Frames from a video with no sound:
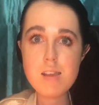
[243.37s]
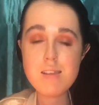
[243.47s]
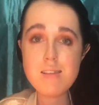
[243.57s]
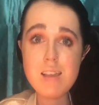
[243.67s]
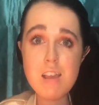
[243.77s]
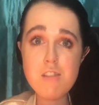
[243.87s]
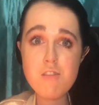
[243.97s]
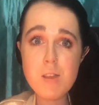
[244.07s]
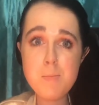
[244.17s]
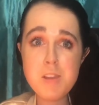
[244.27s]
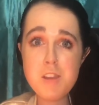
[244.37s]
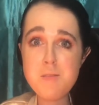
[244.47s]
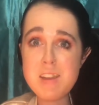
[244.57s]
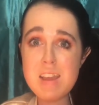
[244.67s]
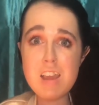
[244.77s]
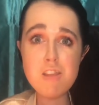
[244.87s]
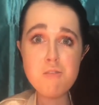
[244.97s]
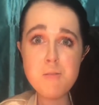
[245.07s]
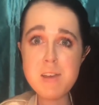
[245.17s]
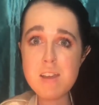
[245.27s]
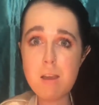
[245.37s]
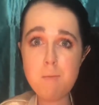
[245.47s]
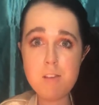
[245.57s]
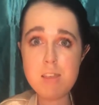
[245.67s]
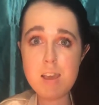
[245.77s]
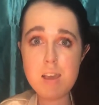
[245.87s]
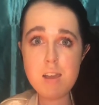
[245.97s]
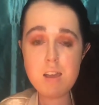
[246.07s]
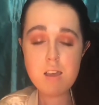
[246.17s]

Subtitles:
it stains your lips and you can eat through it and everything.